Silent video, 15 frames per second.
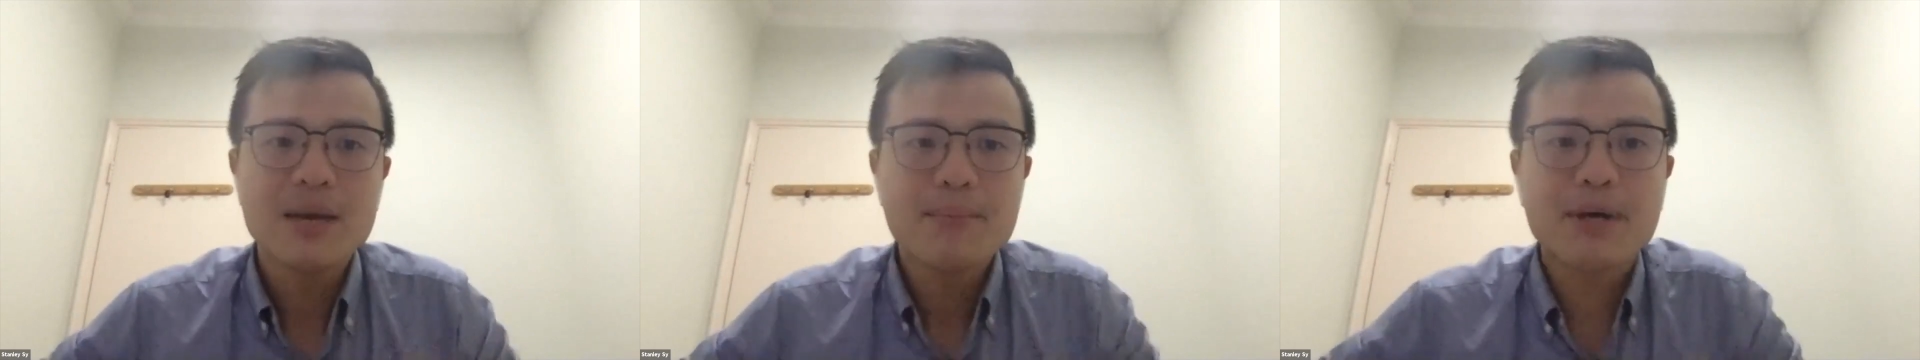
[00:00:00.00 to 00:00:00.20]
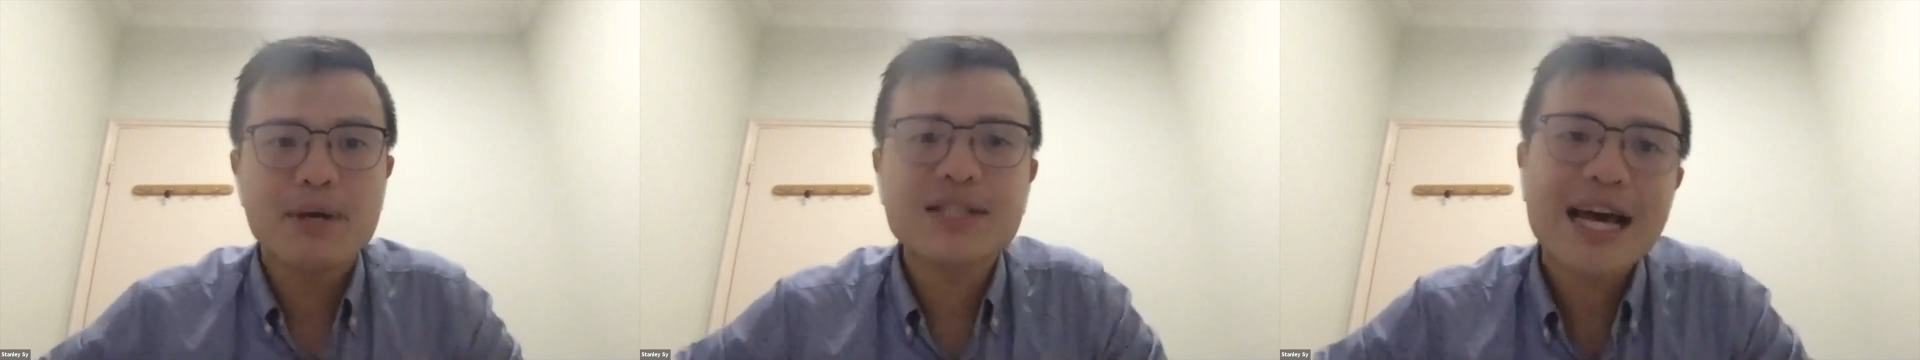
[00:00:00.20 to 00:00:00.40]

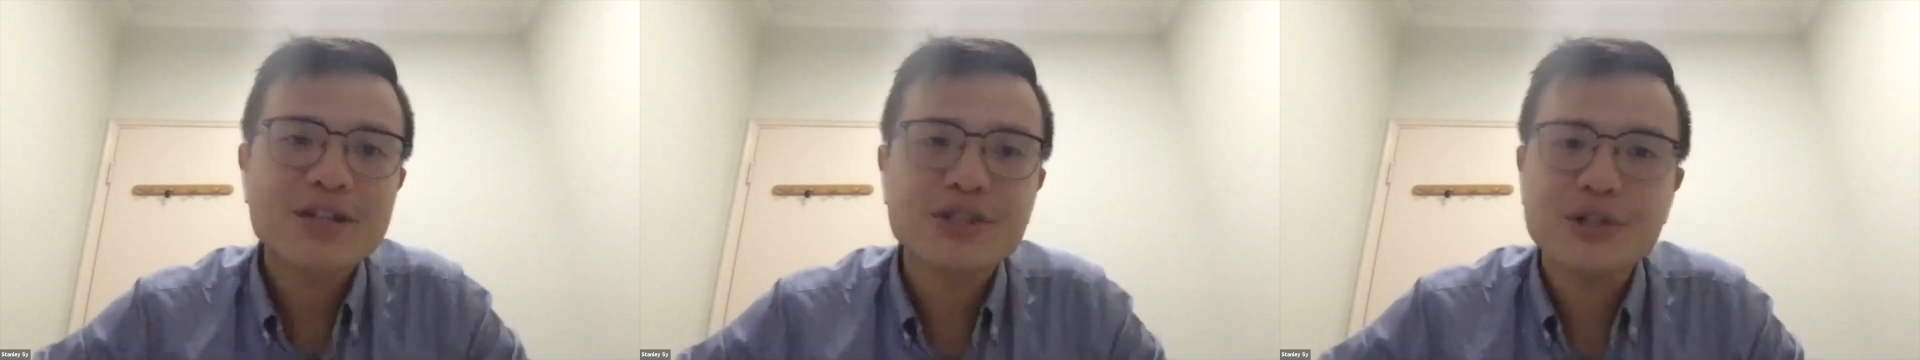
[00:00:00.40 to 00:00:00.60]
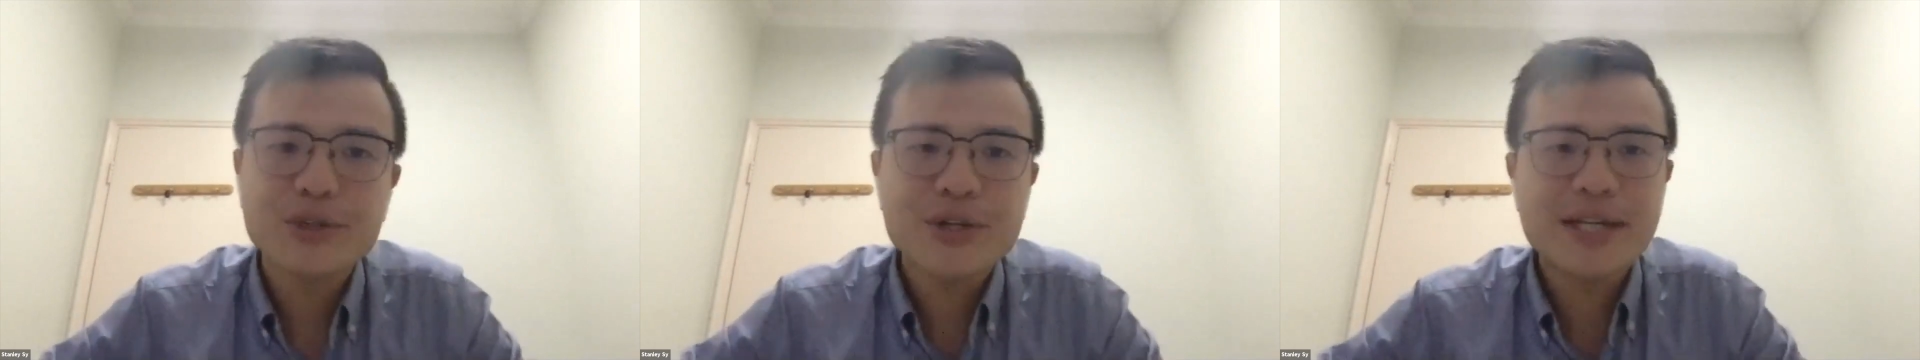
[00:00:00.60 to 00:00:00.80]
Because
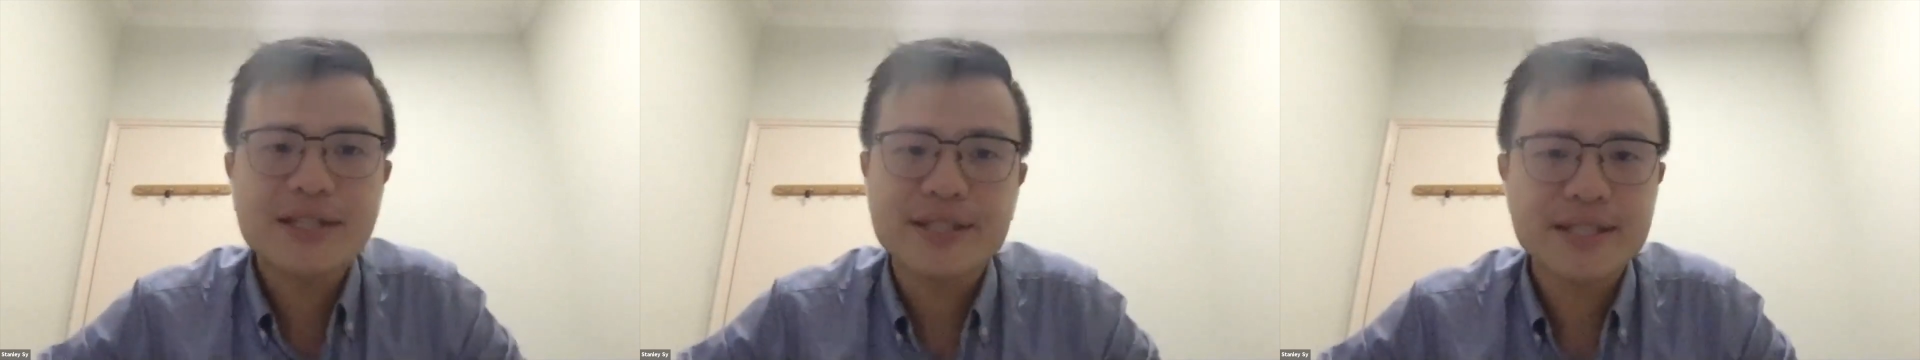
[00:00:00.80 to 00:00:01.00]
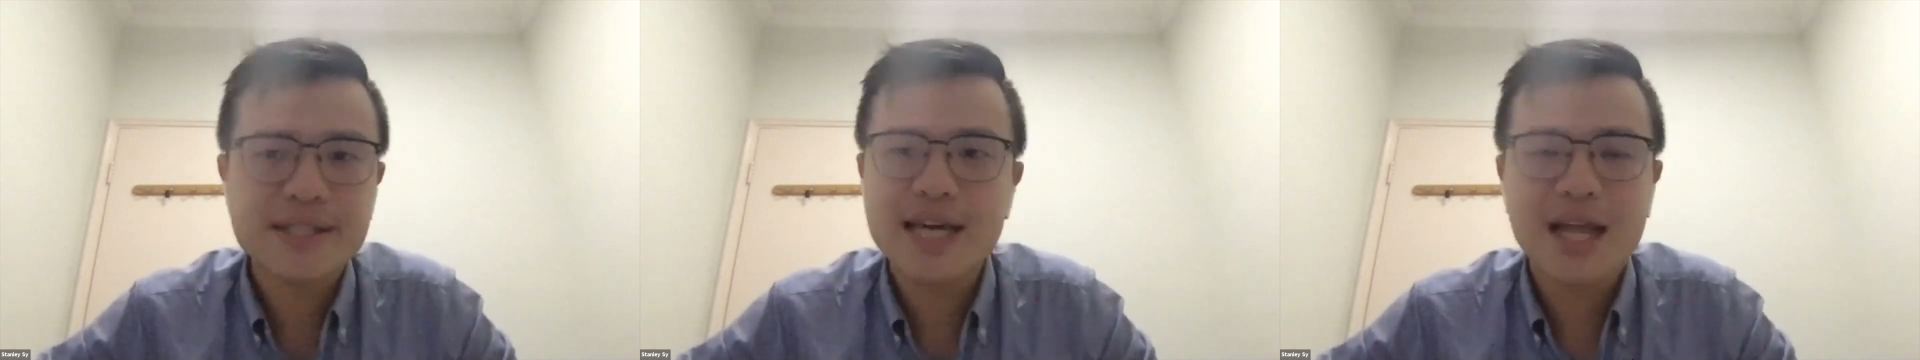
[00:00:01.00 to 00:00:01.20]
actually you can
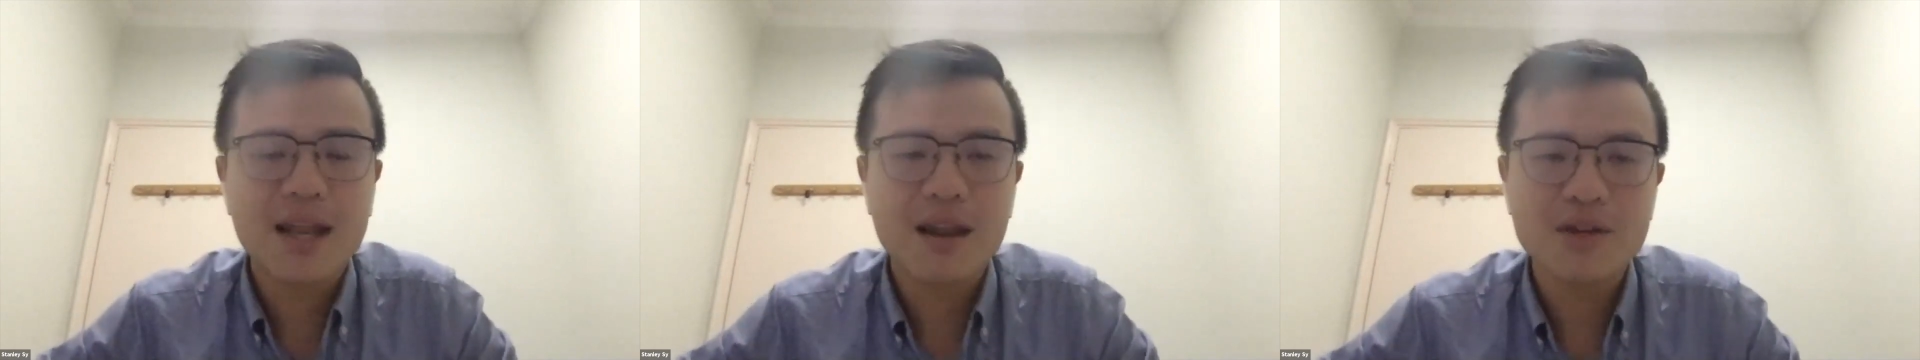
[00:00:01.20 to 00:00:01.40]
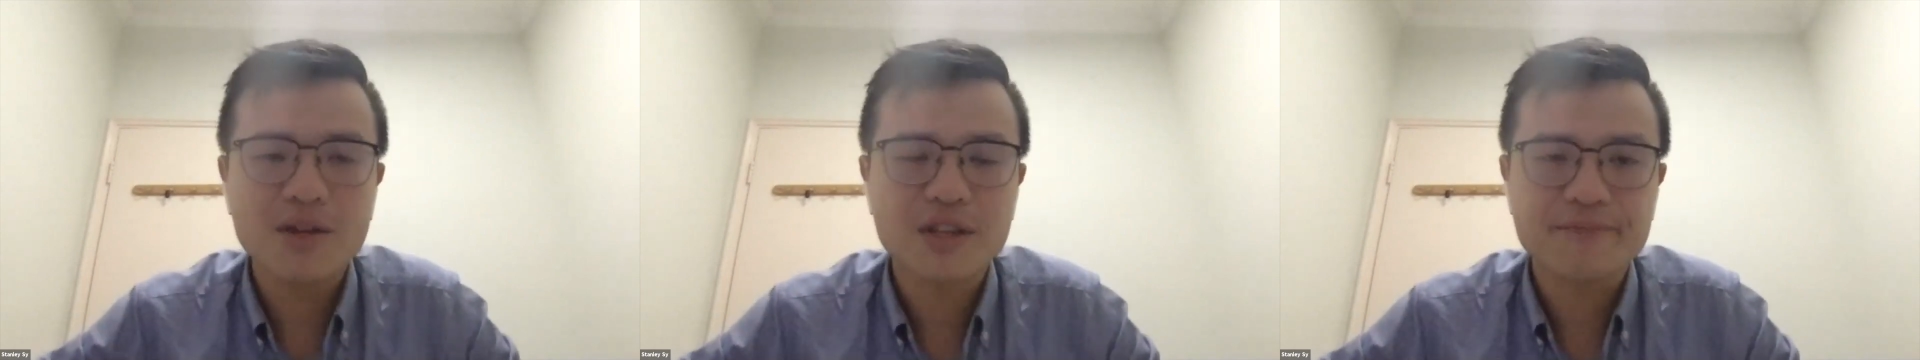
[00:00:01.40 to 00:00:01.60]
see a
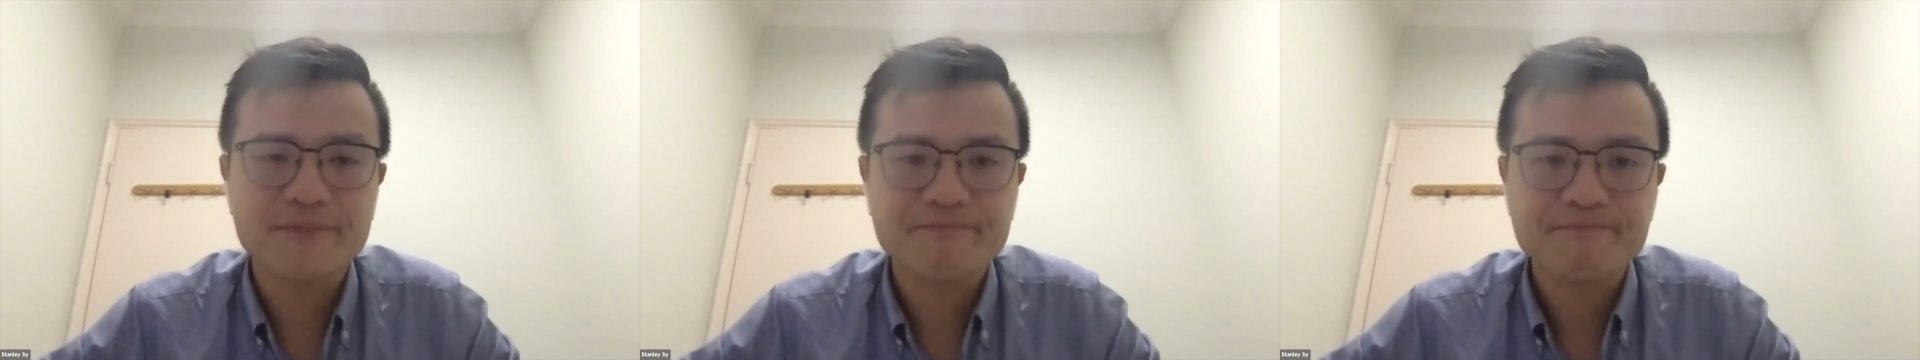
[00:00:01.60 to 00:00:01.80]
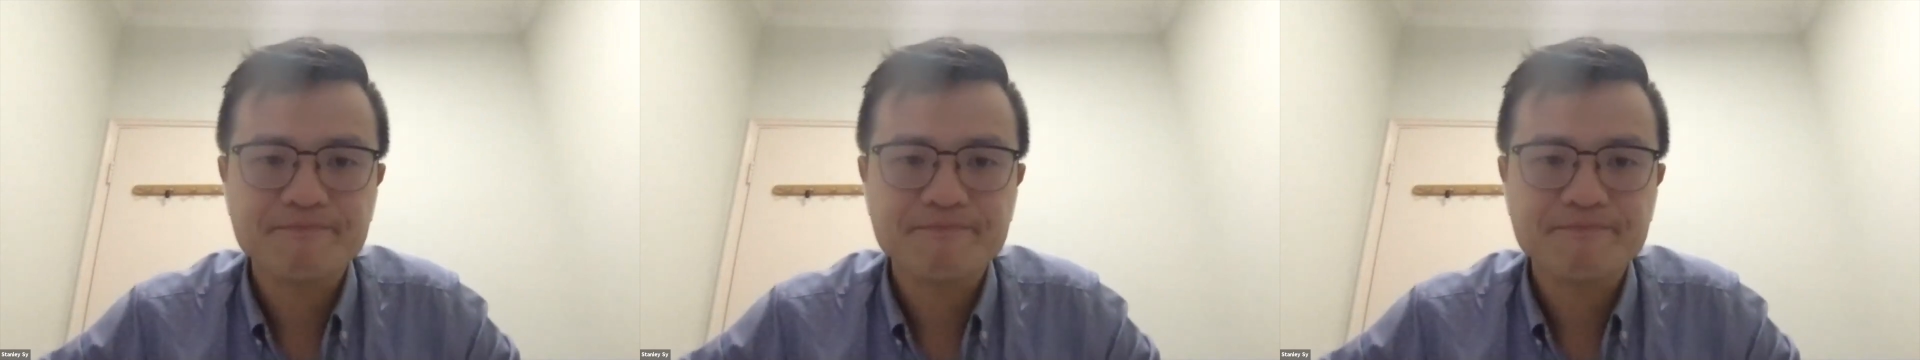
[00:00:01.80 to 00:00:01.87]
lot of,